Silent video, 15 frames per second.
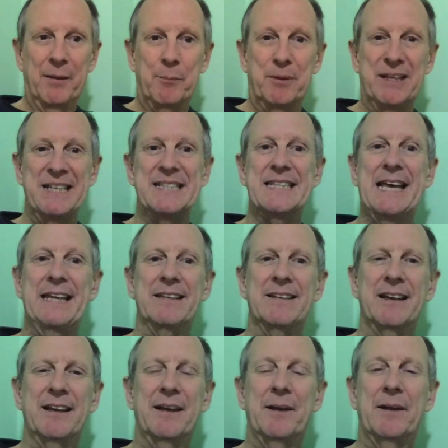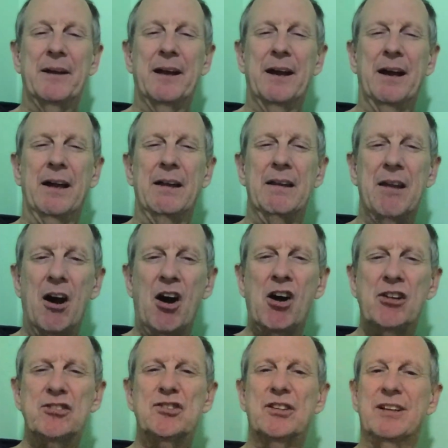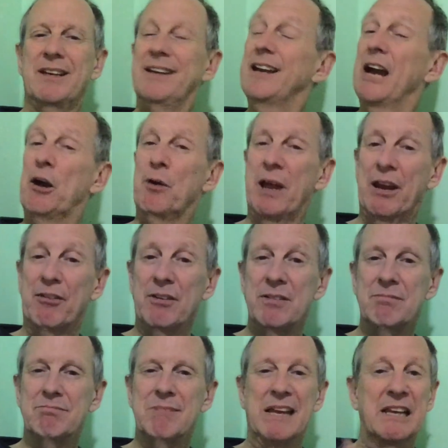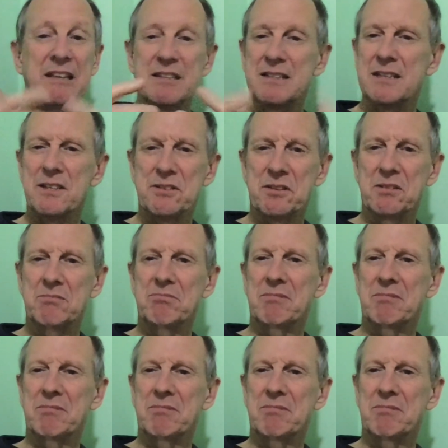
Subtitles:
but instead a large, incoherent, inconsistent,